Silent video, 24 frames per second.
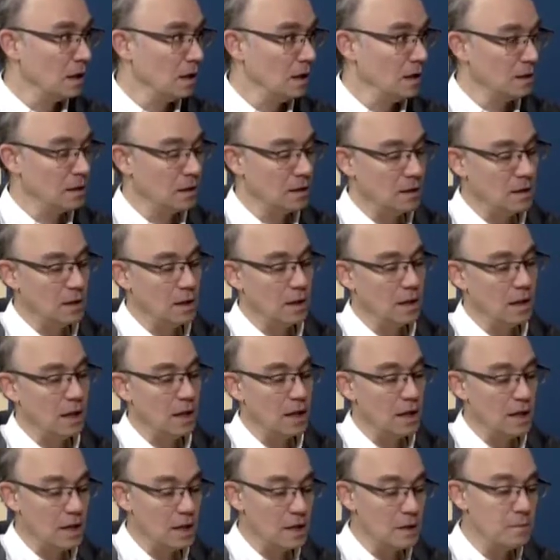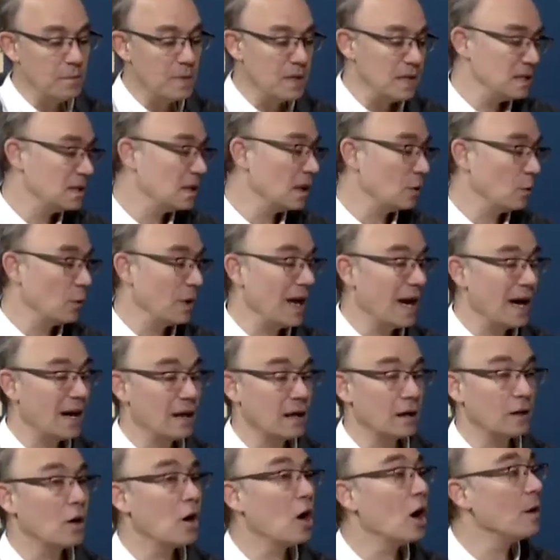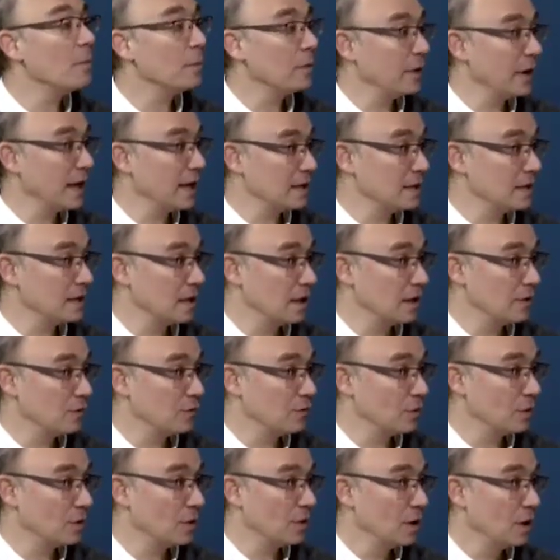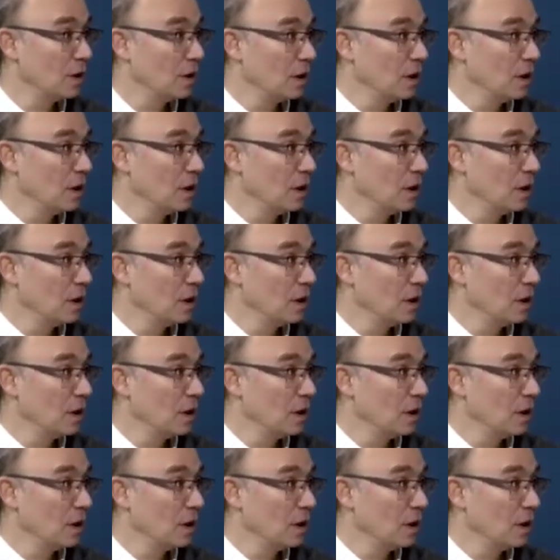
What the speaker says: in the DNA, it means that we had a common ancestor.